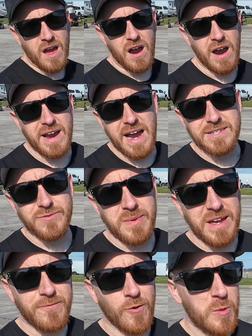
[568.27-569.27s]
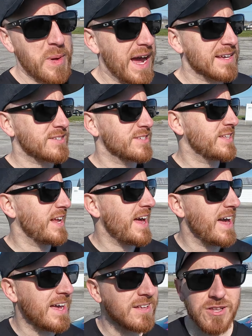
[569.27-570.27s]
All right, guys, we made 4 passes
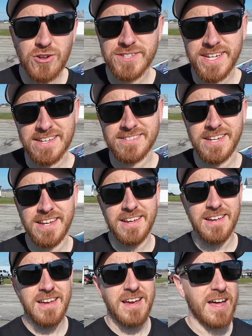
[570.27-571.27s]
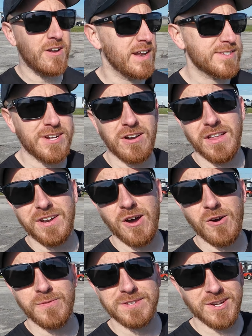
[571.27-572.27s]
today, a little testing. I don't necessarily know
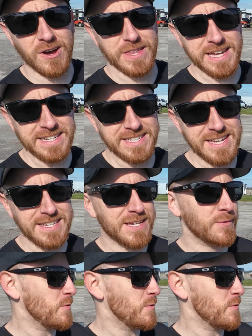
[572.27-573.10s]
if we saw the ETs that